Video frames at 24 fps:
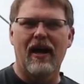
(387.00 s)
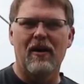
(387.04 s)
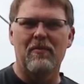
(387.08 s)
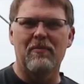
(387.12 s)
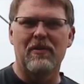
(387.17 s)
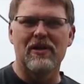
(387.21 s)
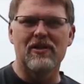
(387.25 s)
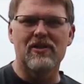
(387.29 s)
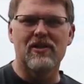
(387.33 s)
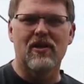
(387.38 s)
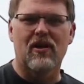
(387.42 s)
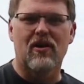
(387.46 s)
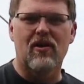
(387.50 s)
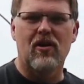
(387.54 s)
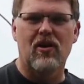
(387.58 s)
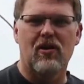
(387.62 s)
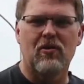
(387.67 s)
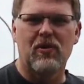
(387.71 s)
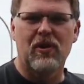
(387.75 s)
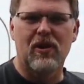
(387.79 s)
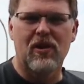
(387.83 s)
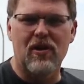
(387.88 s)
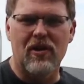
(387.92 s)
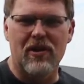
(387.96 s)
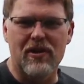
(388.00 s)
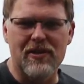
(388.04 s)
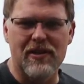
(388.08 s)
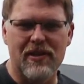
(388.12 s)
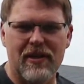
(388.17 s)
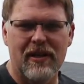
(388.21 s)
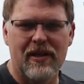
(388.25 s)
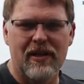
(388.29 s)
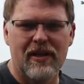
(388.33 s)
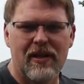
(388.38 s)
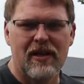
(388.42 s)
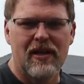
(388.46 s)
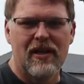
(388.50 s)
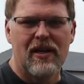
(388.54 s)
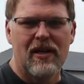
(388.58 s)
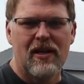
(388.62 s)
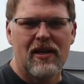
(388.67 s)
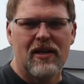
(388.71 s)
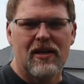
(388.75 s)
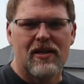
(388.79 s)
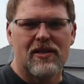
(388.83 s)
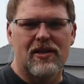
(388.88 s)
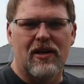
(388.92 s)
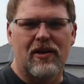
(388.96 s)
how much the car will cost.
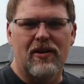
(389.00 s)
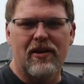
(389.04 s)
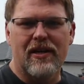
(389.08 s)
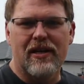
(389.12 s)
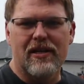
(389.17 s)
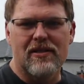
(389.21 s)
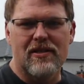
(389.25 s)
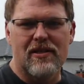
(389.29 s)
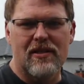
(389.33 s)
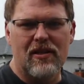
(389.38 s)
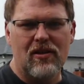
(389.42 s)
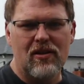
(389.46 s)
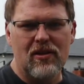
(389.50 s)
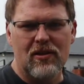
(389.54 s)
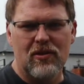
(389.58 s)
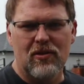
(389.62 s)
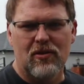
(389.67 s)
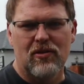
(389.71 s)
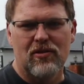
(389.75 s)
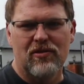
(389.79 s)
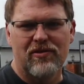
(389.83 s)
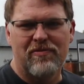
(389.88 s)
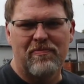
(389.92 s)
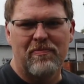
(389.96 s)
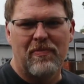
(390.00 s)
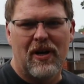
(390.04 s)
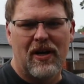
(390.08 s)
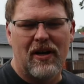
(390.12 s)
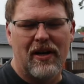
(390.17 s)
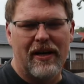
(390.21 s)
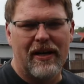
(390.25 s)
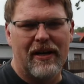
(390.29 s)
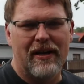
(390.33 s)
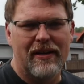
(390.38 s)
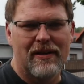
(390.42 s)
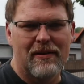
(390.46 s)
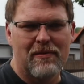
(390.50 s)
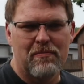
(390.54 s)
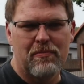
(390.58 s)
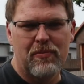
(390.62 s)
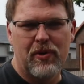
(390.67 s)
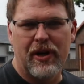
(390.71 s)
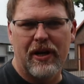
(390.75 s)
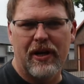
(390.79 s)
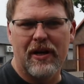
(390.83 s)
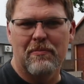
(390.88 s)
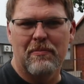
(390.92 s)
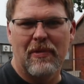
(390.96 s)
So you can start off by
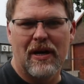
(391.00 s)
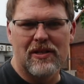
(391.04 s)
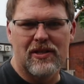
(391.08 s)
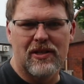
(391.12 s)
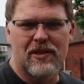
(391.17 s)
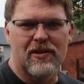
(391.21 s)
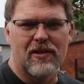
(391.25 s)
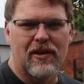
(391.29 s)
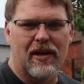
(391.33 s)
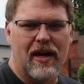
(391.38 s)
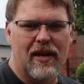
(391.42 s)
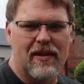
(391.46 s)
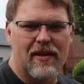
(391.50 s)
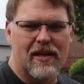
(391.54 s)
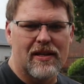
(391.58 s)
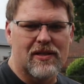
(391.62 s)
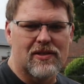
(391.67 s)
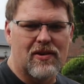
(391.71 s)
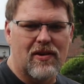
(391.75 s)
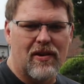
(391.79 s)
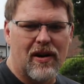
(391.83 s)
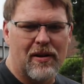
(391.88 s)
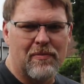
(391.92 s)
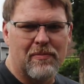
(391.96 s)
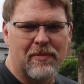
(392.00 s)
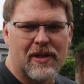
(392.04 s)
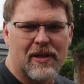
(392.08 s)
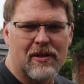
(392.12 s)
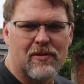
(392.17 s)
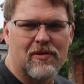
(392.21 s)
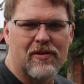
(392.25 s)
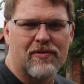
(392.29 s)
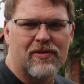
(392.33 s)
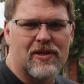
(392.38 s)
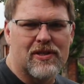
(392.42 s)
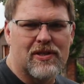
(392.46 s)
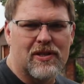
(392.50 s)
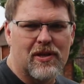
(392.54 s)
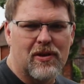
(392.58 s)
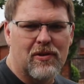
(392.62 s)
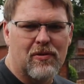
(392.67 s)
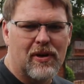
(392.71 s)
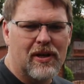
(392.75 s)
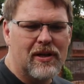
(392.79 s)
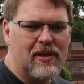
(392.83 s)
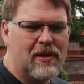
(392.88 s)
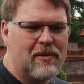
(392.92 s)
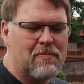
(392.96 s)
putting a budget together as Graham did with his
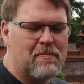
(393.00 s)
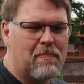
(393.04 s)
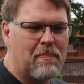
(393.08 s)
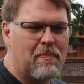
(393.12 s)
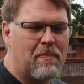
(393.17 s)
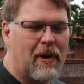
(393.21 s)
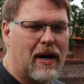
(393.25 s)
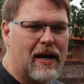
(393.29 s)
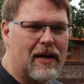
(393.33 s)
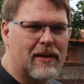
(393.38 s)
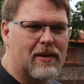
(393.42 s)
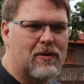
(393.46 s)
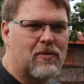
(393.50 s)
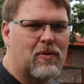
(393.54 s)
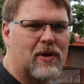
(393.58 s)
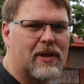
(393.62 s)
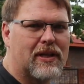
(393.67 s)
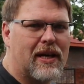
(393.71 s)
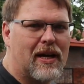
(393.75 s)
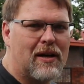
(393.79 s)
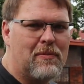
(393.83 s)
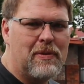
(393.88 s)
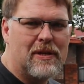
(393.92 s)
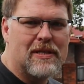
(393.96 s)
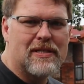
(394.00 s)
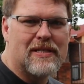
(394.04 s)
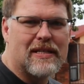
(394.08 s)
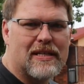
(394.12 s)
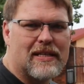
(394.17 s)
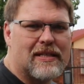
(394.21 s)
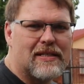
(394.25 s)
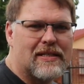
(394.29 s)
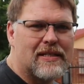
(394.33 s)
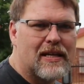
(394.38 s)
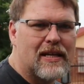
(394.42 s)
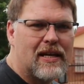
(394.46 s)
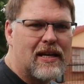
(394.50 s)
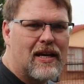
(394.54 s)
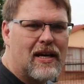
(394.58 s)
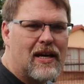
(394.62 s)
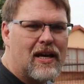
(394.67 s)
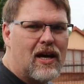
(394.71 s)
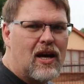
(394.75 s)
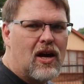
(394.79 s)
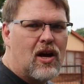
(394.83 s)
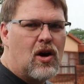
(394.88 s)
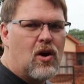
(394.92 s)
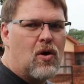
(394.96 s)
new one, but what happens is
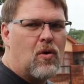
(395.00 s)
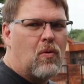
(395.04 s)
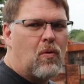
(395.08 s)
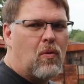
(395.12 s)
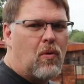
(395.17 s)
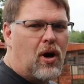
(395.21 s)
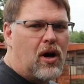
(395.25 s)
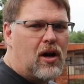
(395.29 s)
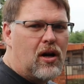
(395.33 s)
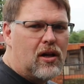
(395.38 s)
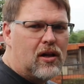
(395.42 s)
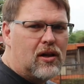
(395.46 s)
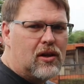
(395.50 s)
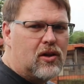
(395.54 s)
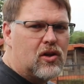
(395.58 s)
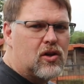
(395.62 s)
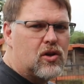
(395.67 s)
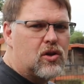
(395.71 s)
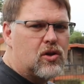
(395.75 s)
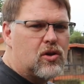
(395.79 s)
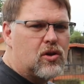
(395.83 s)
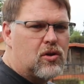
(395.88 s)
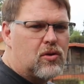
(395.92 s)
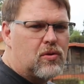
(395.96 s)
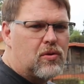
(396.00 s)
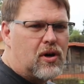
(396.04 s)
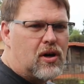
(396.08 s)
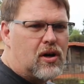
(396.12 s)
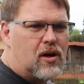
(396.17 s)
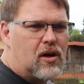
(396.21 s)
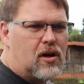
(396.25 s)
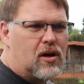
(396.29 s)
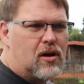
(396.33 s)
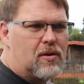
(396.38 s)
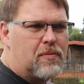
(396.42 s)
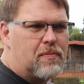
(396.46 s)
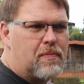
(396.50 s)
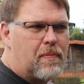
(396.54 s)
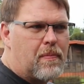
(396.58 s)
while you are